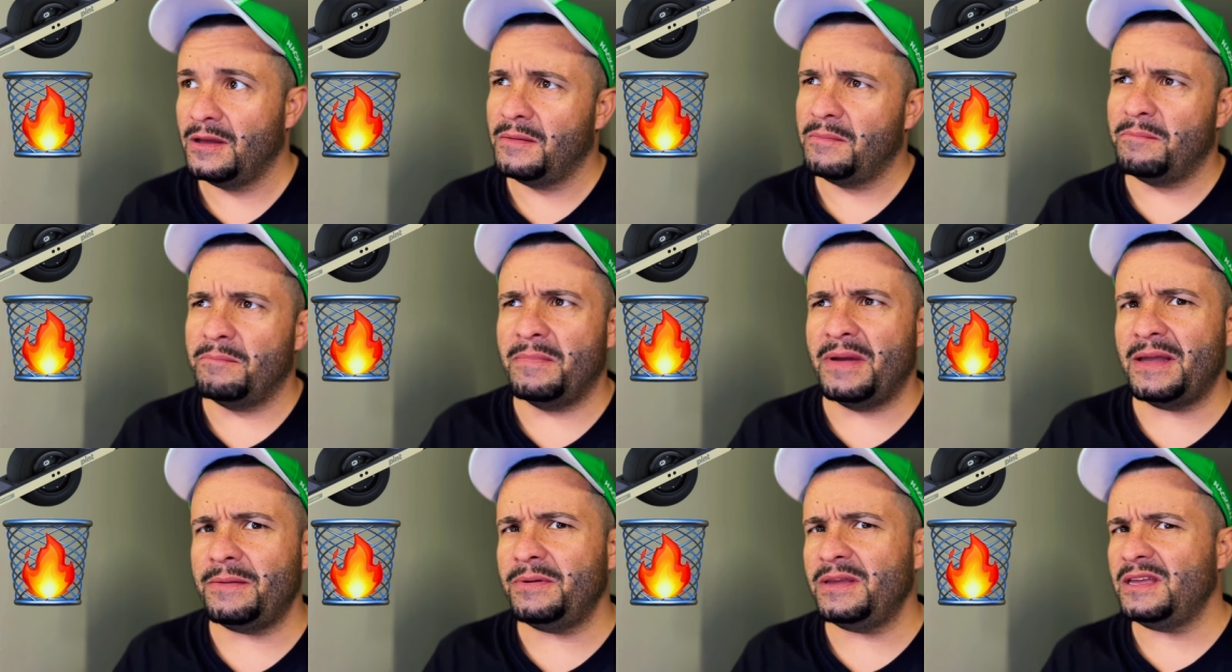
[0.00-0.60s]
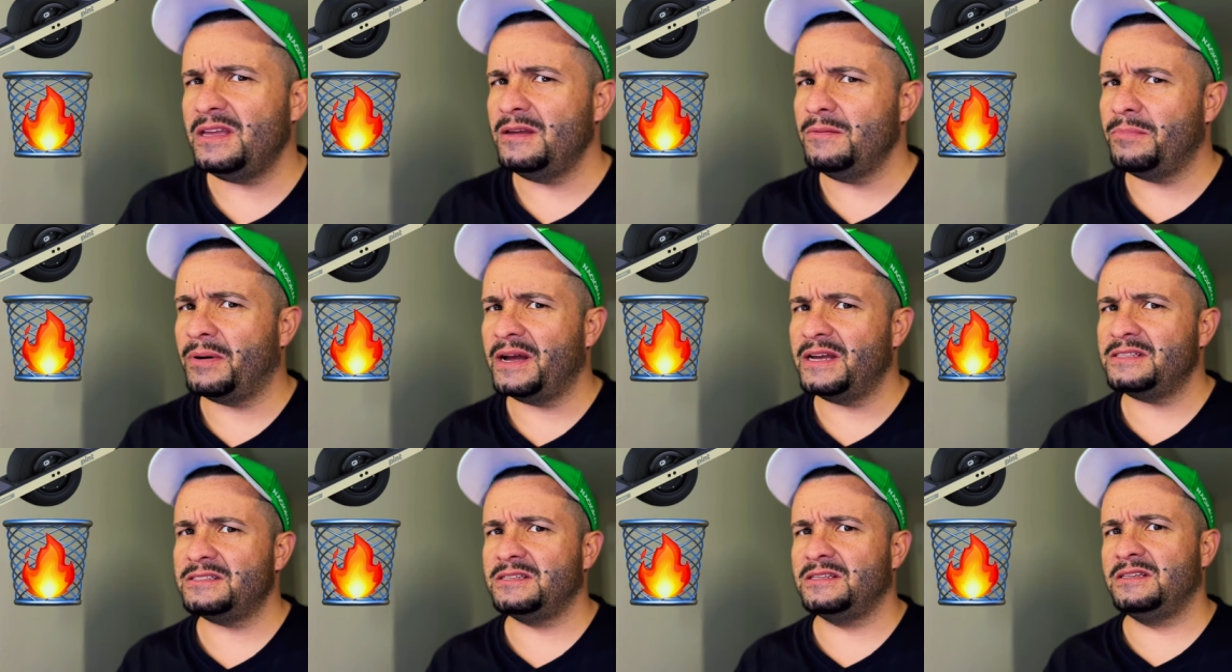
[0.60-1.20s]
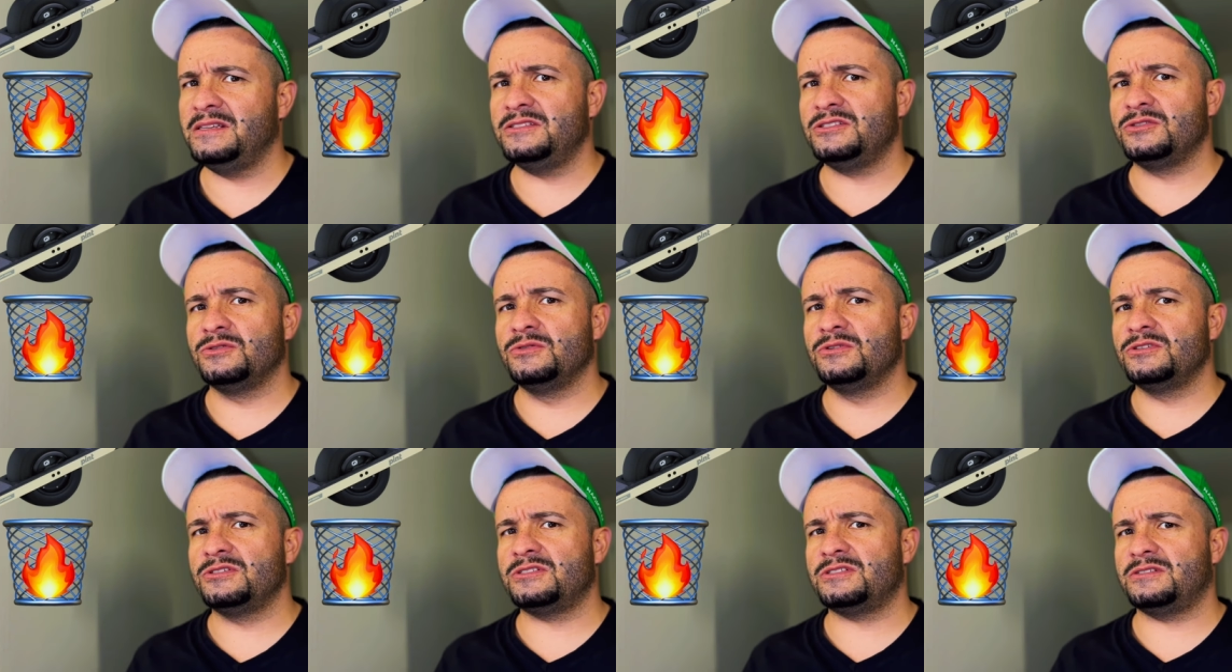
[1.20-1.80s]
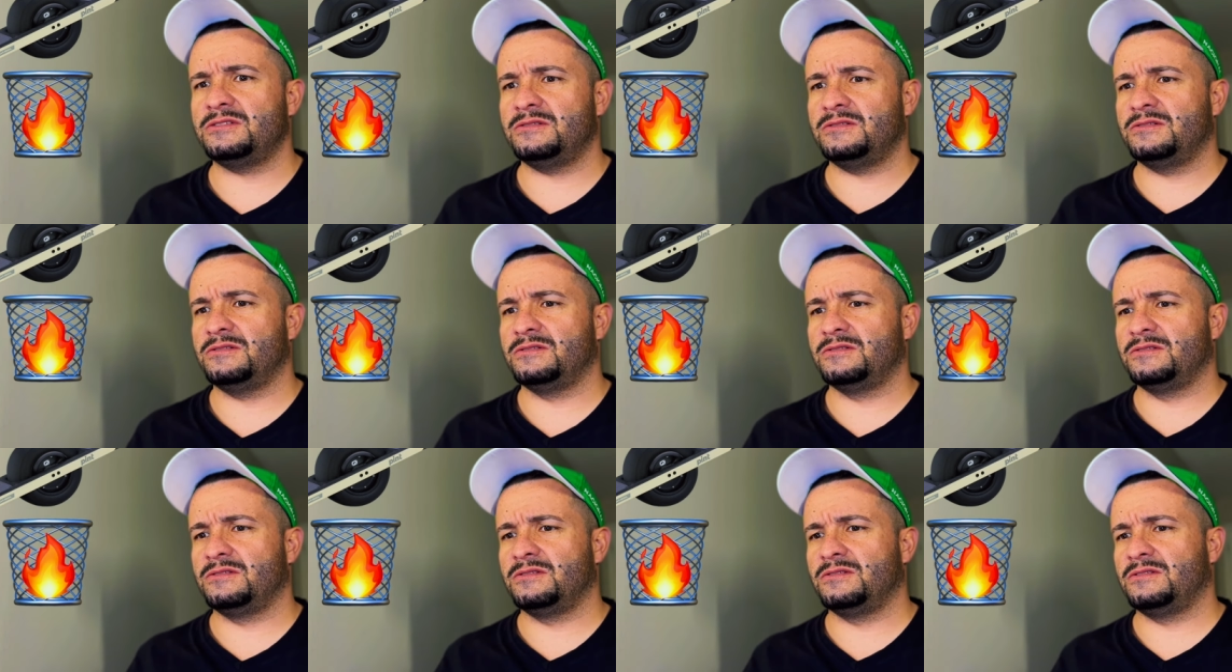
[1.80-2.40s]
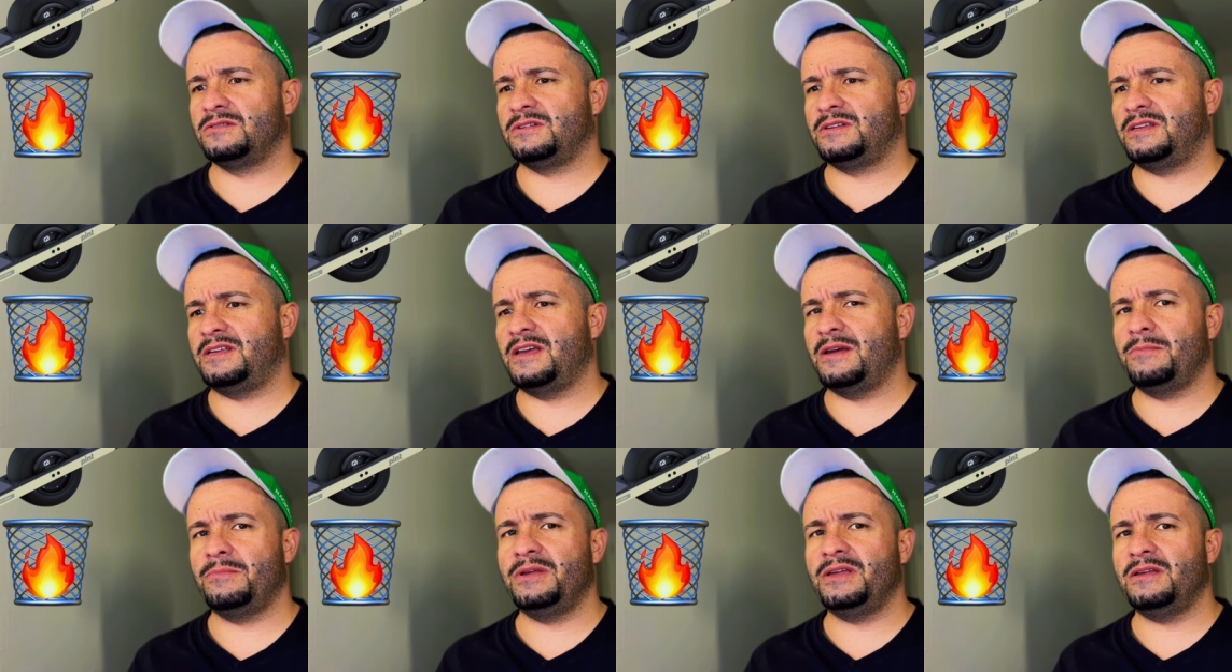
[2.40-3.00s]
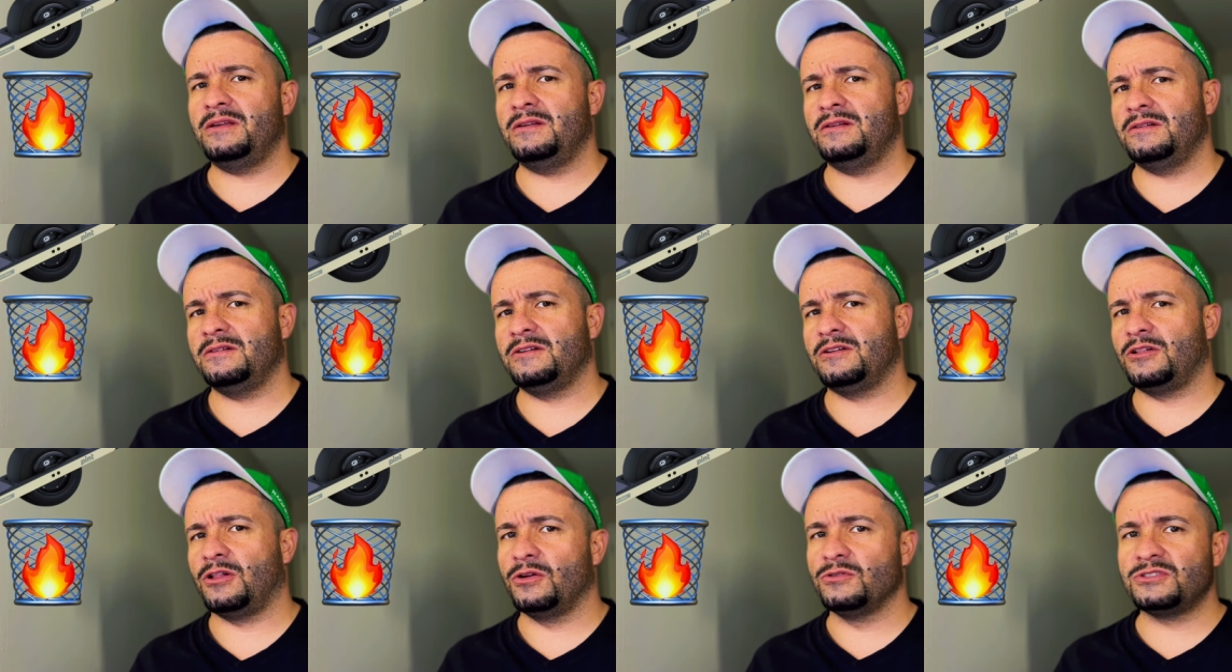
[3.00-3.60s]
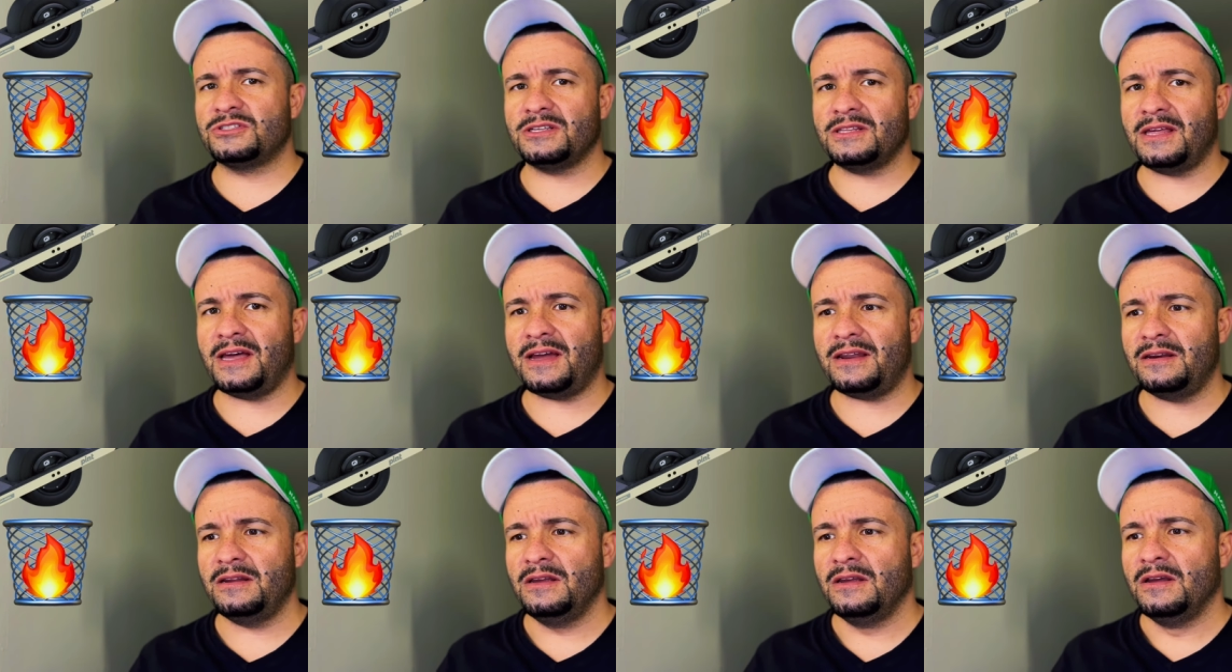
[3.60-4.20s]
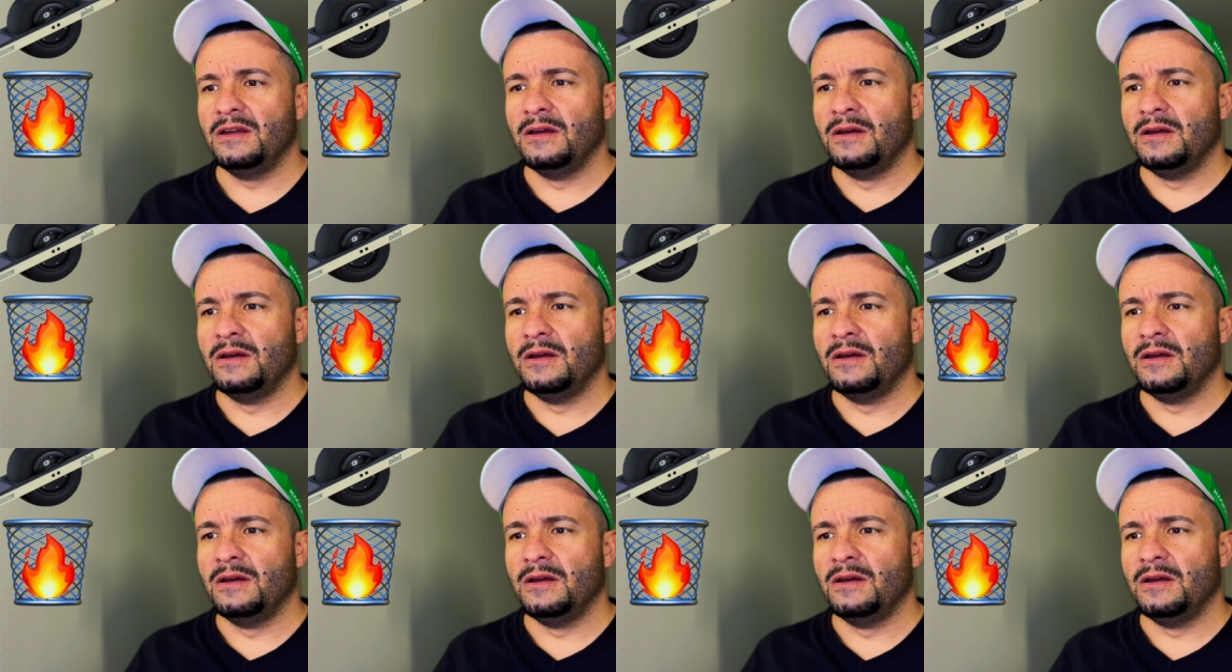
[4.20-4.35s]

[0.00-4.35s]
Maybe e-bikes and e-scooters can be close to that.